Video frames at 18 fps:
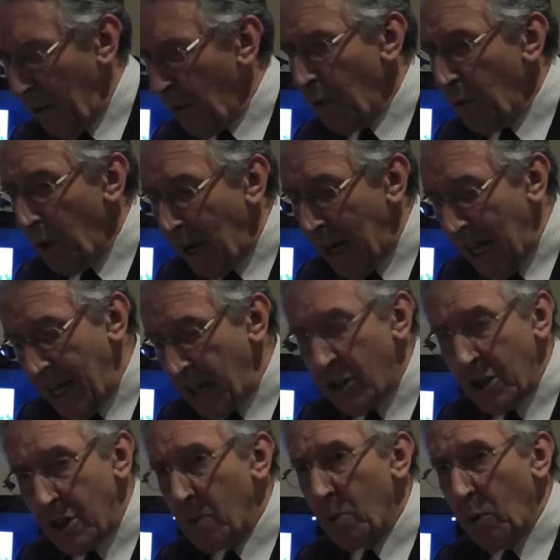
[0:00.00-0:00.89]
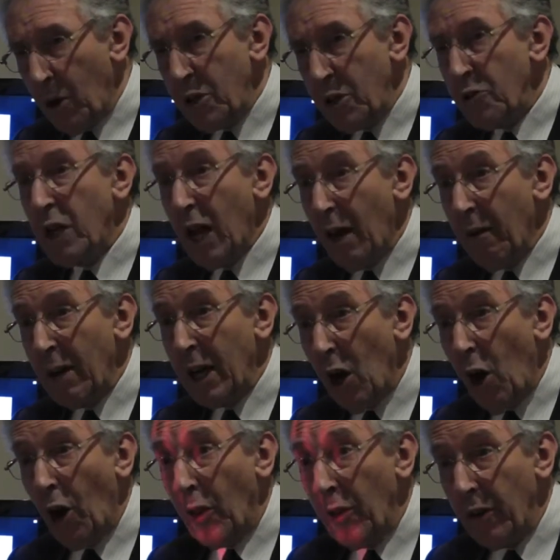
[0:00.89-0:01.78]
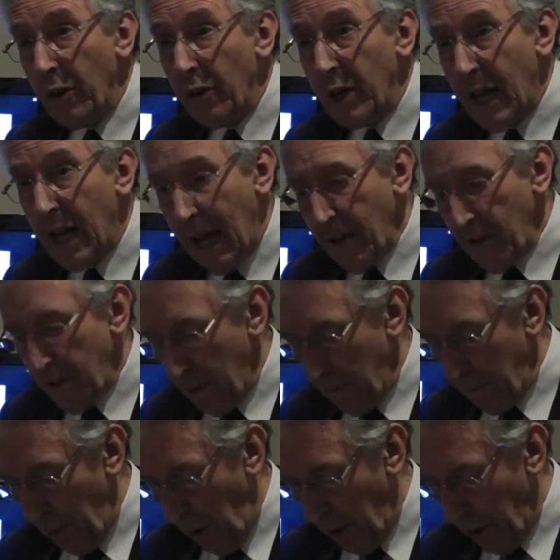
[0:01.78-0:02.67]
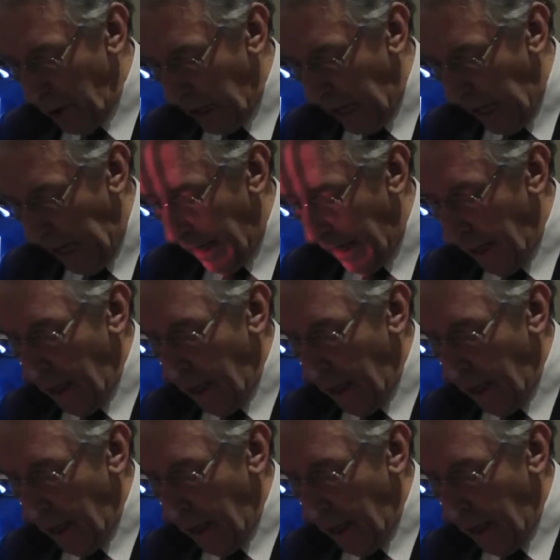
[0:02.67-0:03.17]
related to what is going on, the Keynesian point again.